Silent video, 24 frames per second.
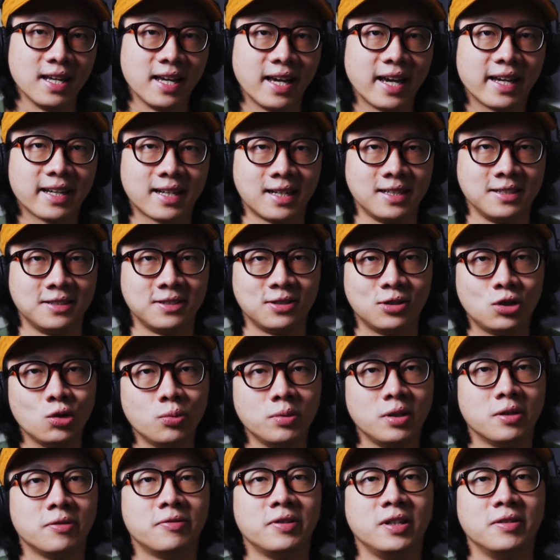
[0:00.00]
And guys, do
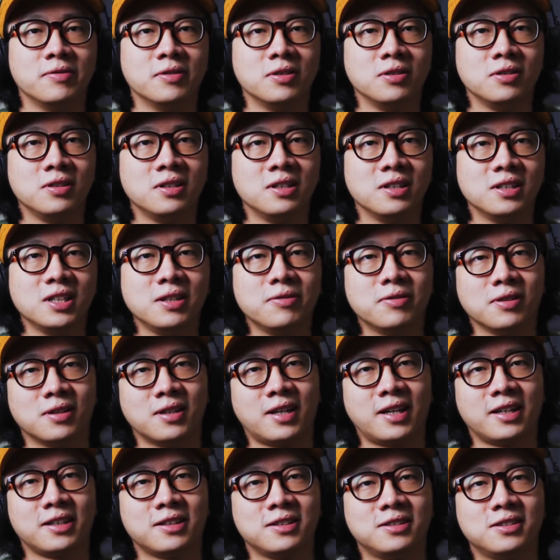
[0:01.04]
me a favor, leave a
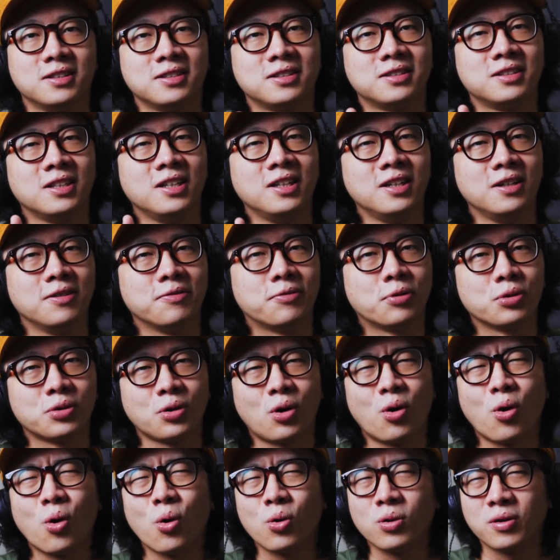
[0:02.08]
like. Just for
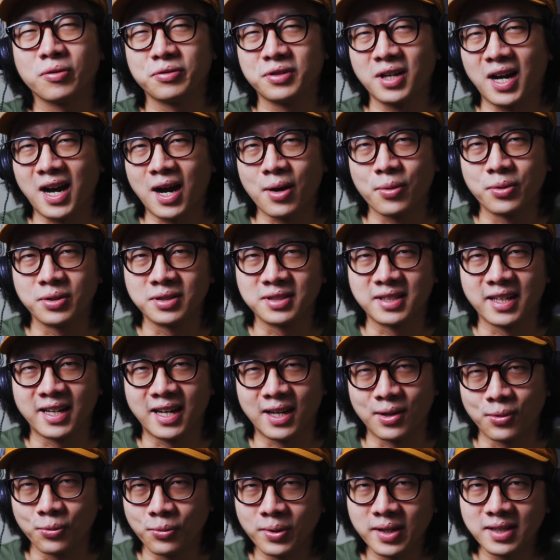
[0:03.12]
all of the hours that
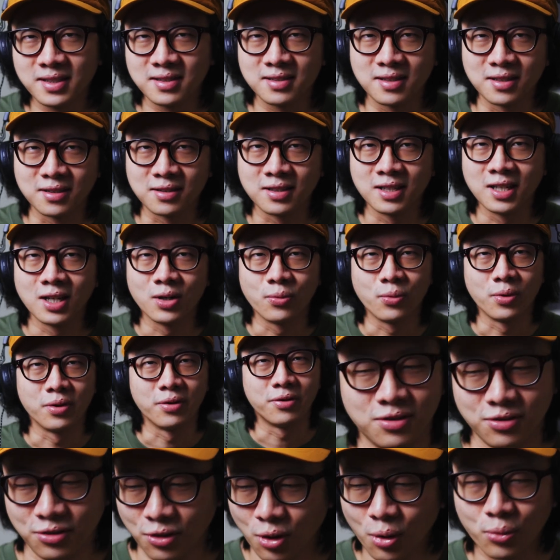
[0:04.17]
I wasted
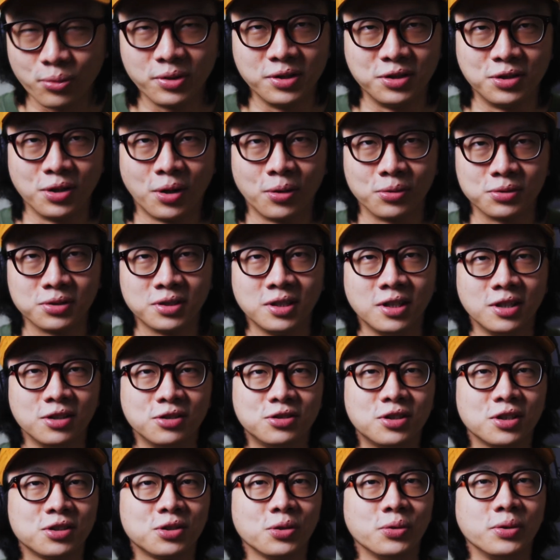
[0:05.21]
with no result,
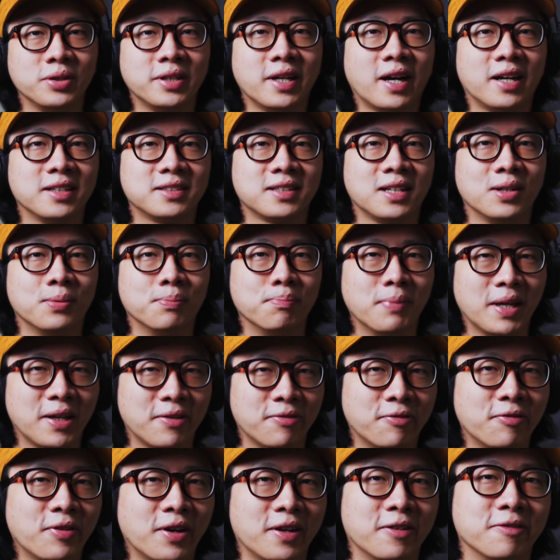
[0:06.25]
just so you guys can make
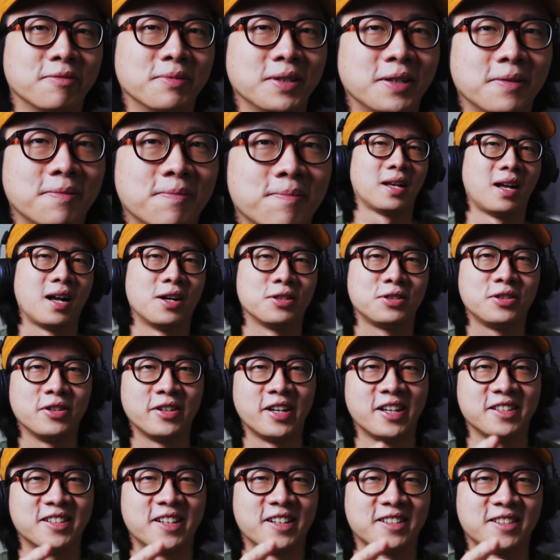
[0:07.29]
fun of me. I'll see you
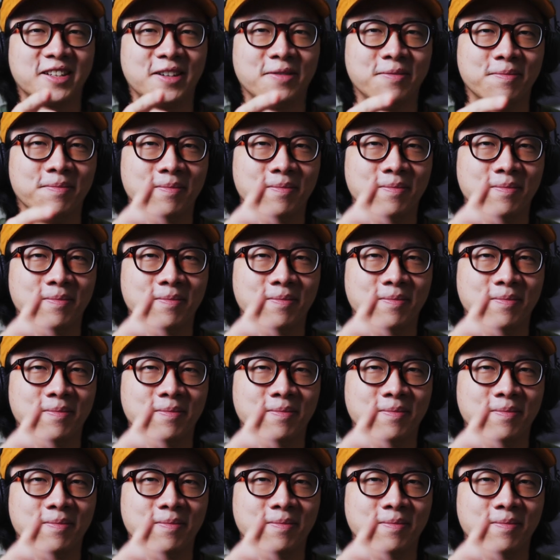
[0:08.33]
guys next time.